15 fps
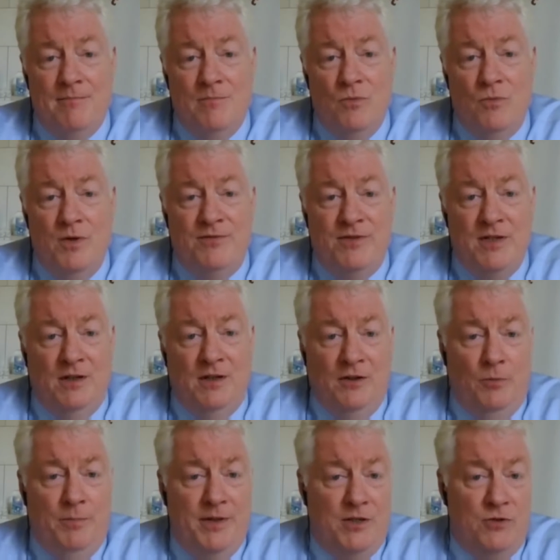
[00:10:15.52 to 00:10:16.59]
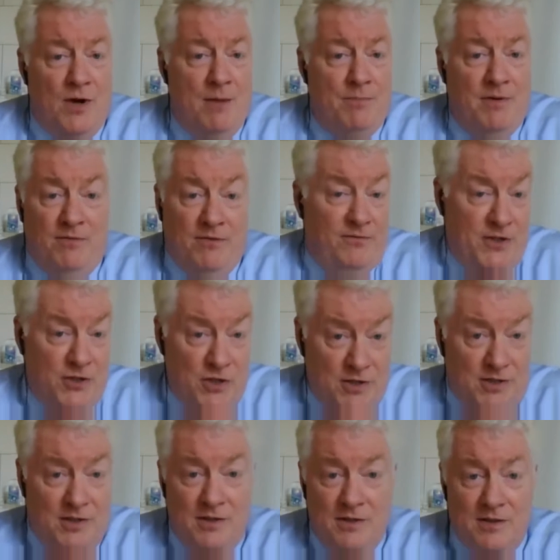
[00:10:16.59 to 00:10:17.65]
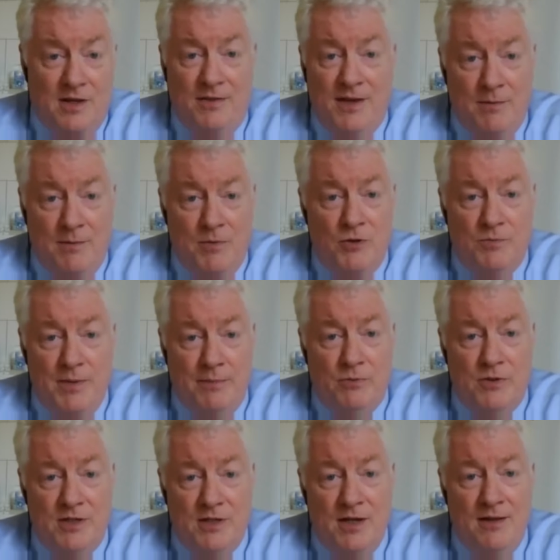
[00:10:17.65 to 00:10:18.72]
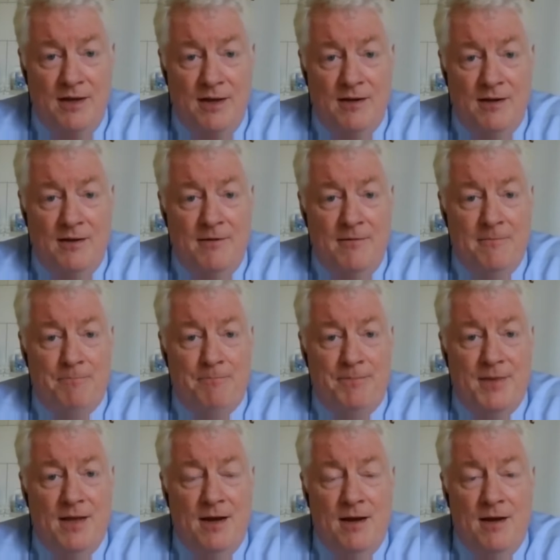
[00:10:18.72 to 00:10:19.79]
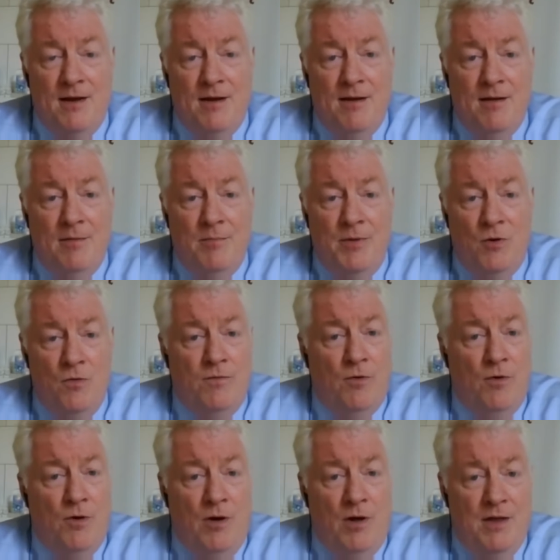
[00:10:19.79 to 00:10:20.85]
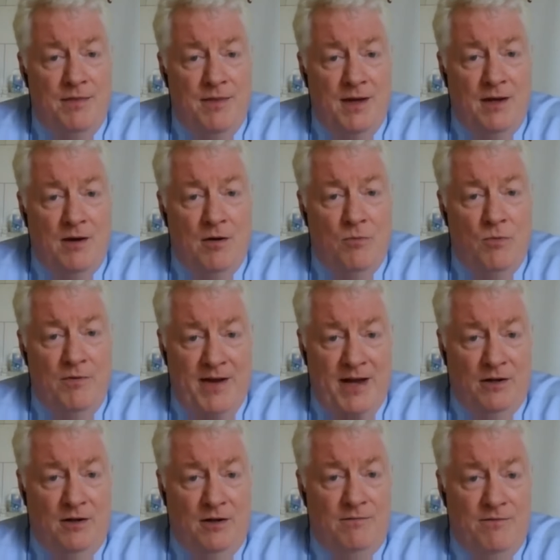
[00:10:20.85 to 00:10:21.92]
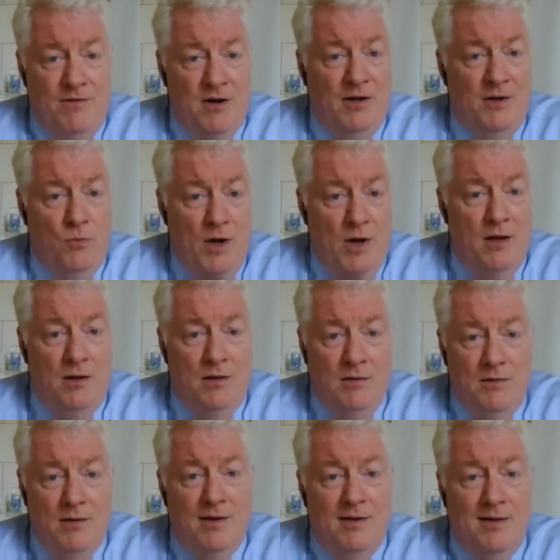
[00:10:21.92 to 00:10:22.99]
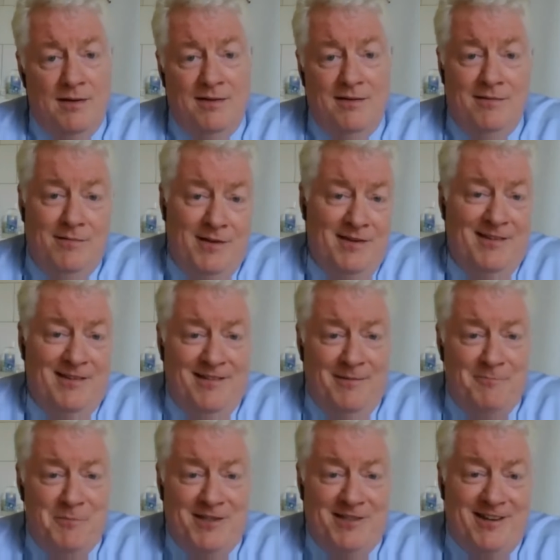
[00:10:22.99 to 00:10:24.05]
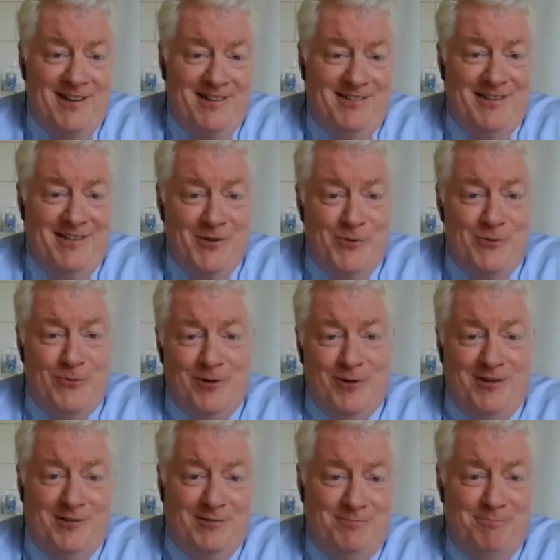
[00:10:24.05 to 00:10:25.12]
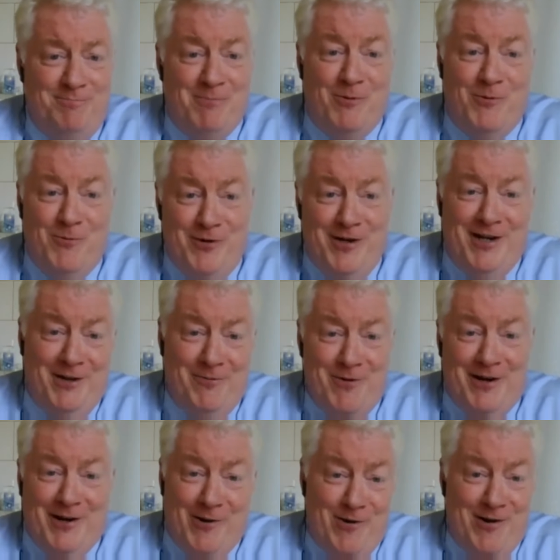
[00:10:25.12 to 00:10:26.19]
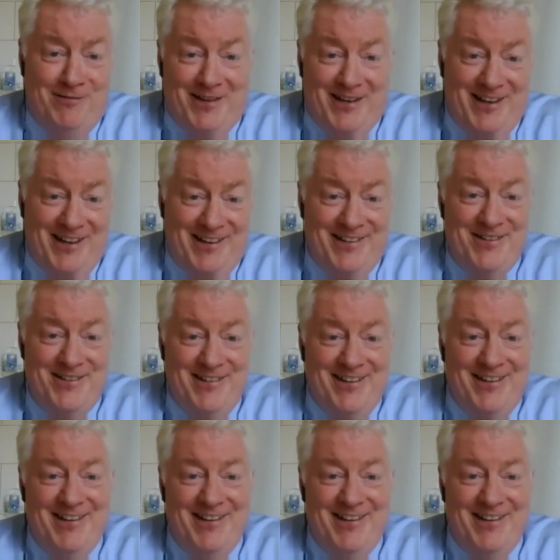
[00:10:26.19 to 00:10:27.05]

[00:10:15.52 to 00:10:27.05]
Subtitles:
We've seen a little bit drop of efficiencies. I think most people would say that. But overall, I think we've handled it fairly well. Besides the usual, people really want to go on vacation.